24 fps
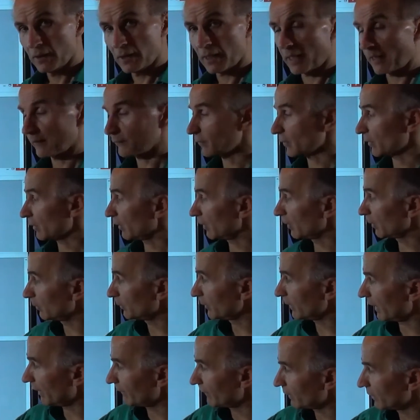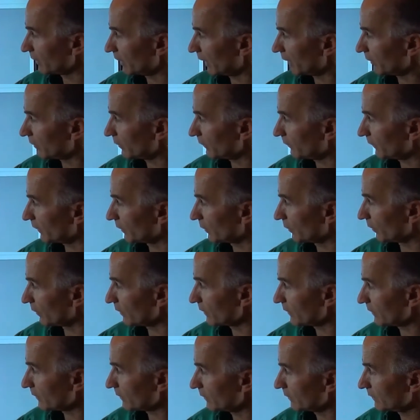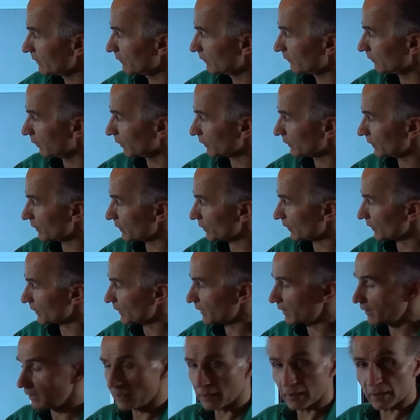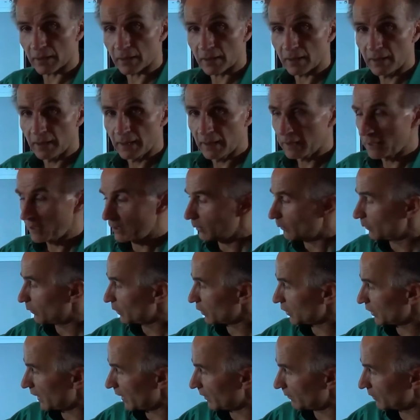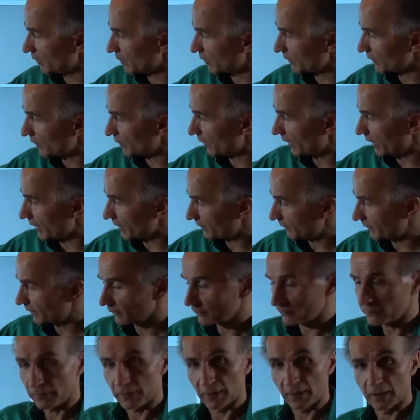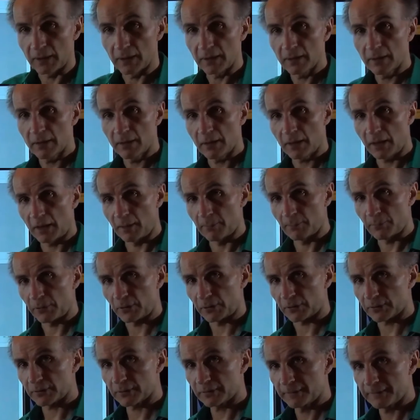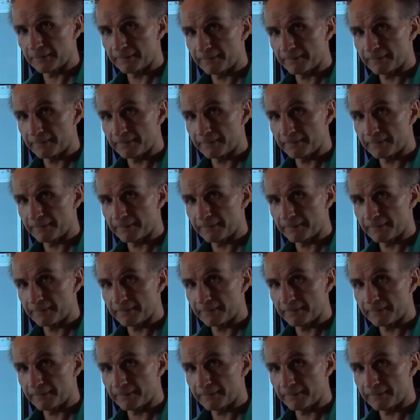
After all, we have a gate-referred noise voltage source here, which can be just transferred to the input.